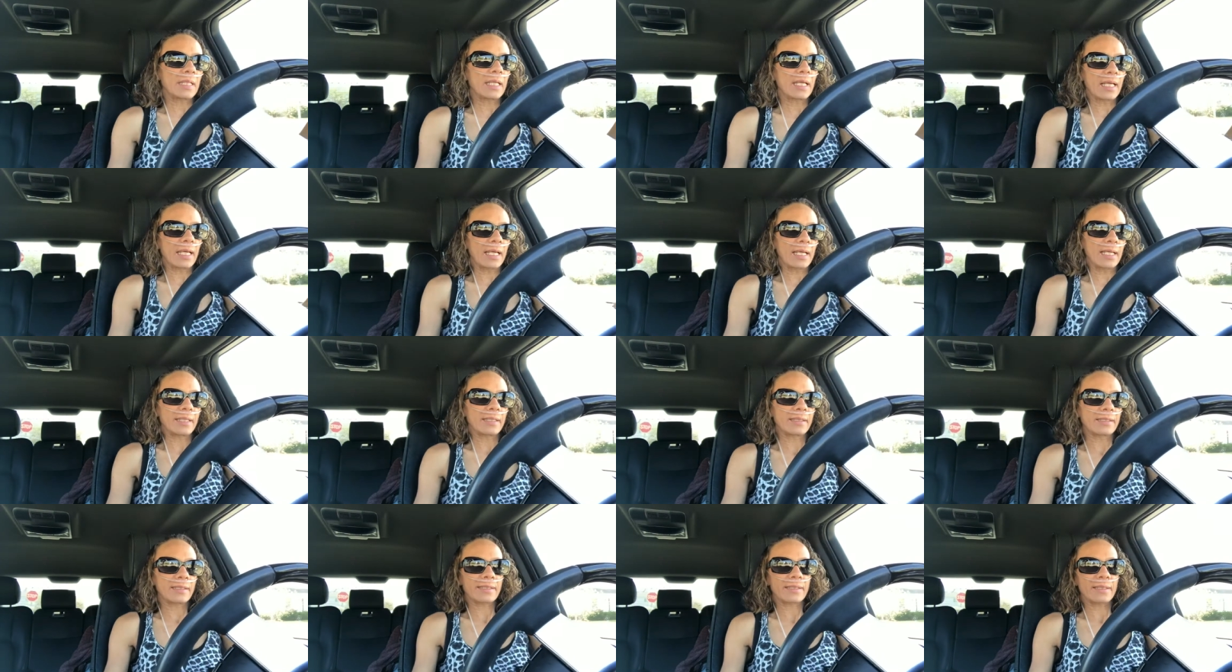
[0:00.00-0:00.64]

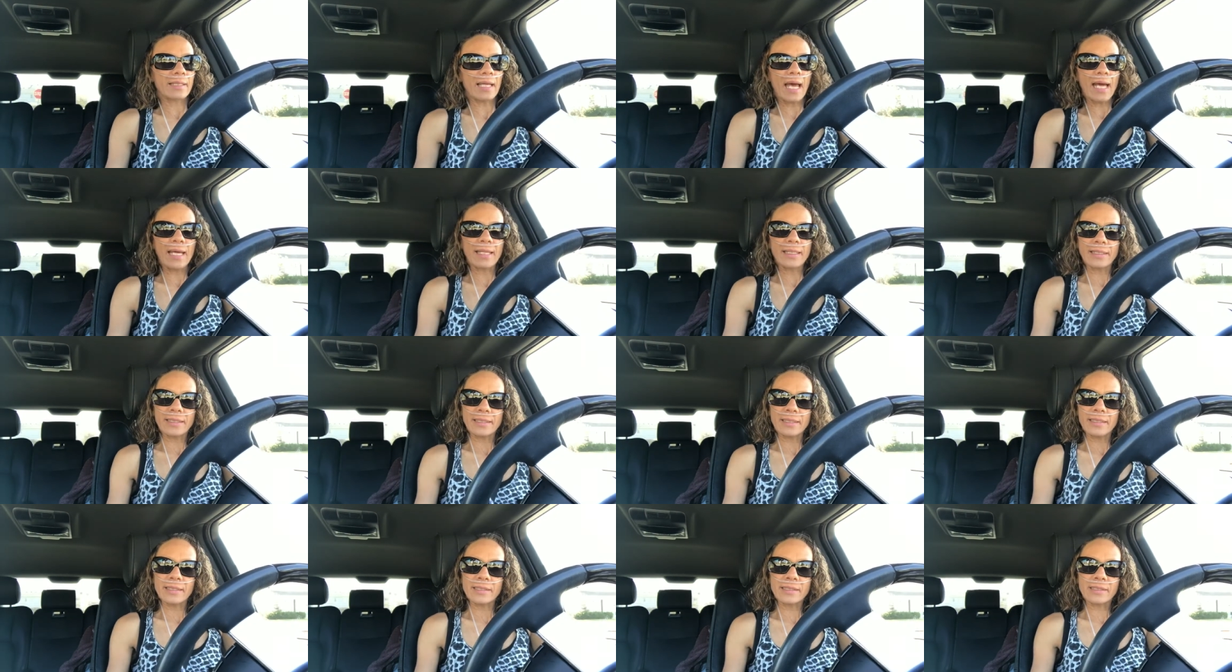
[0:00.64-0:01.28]
and that
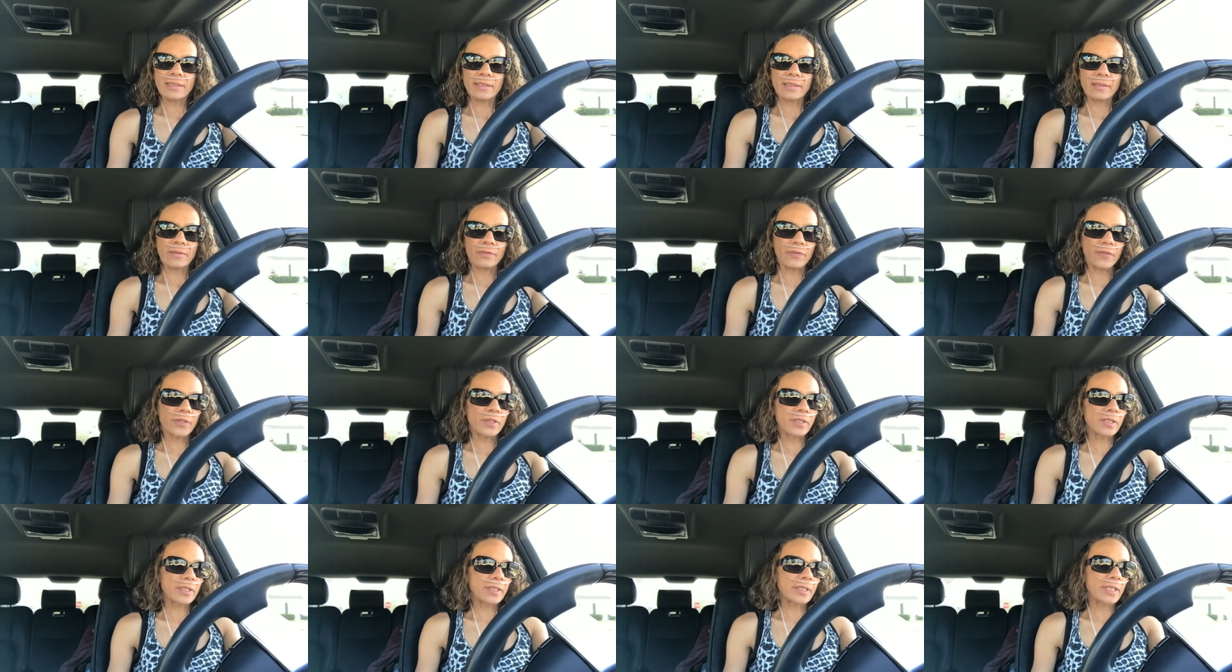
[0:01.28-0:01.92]
is the
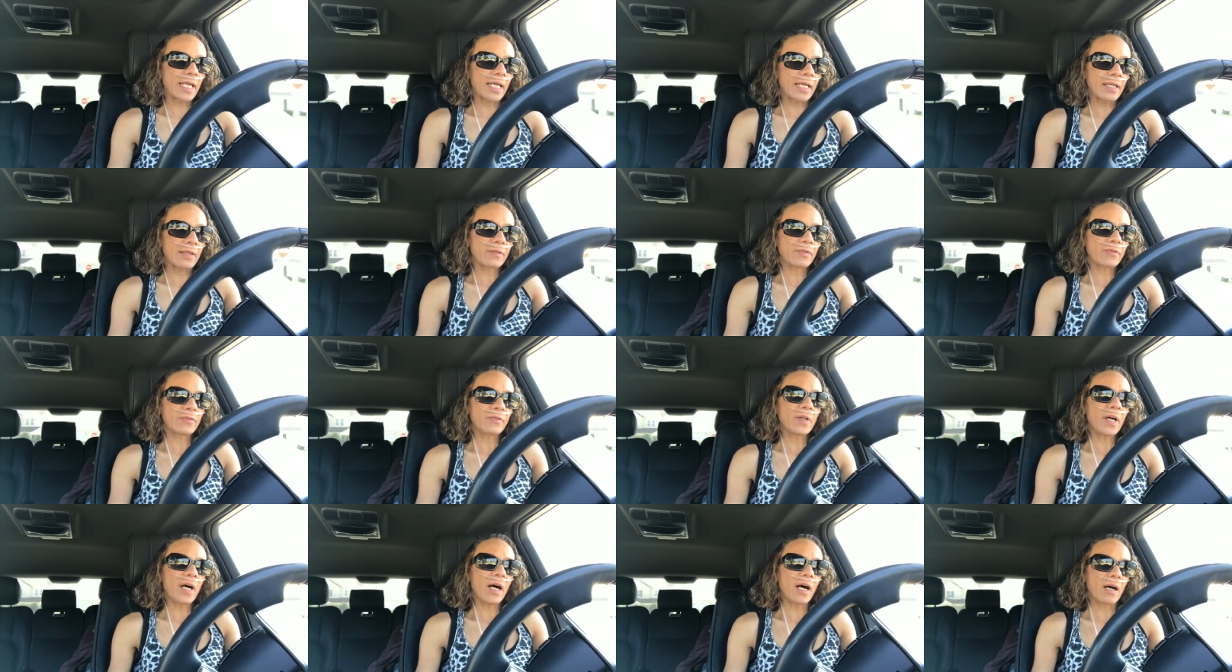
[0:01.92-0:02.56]
first day of
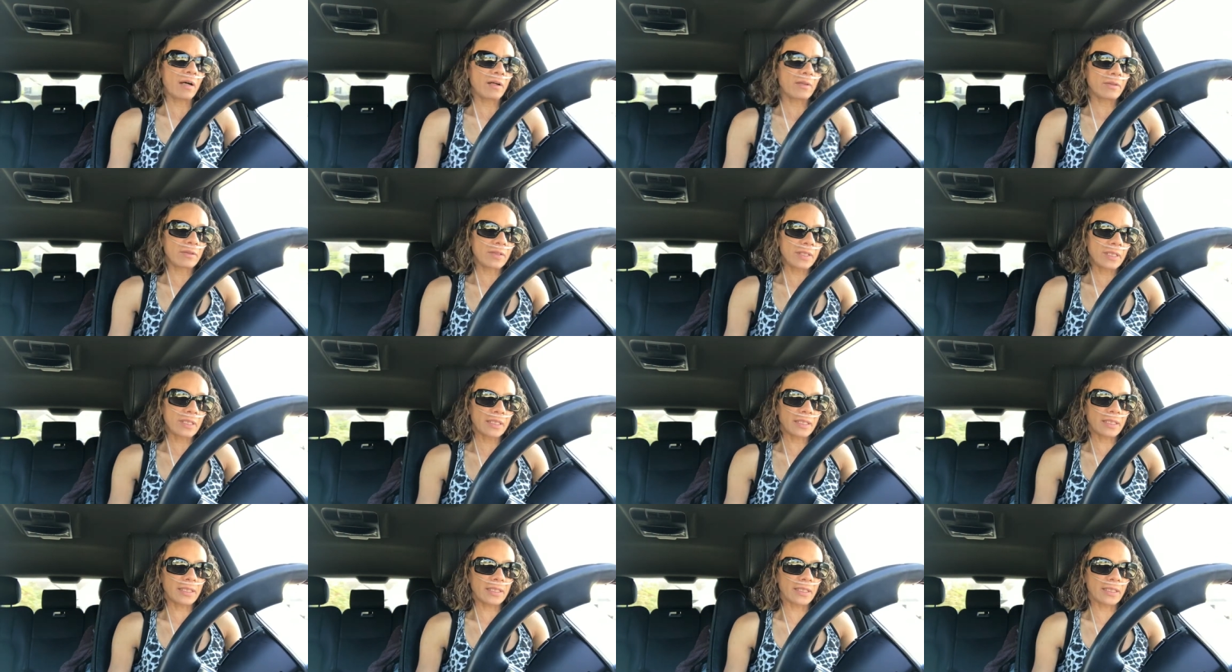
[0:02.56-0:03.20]
fall,
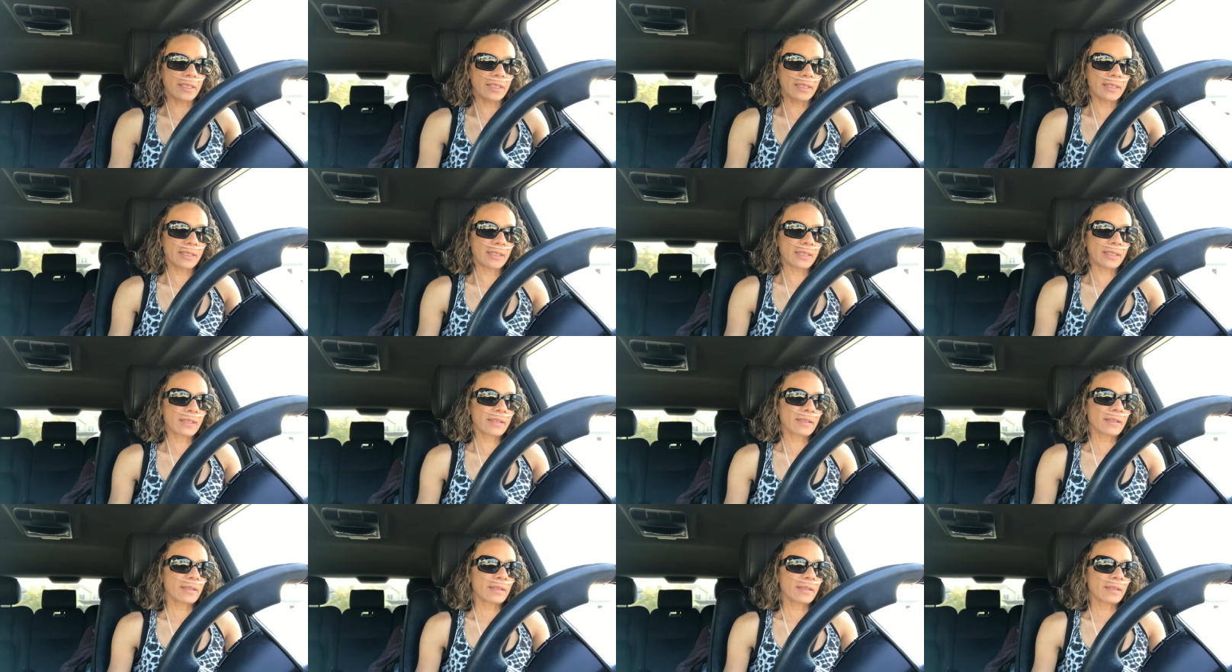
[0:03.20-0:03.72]
which is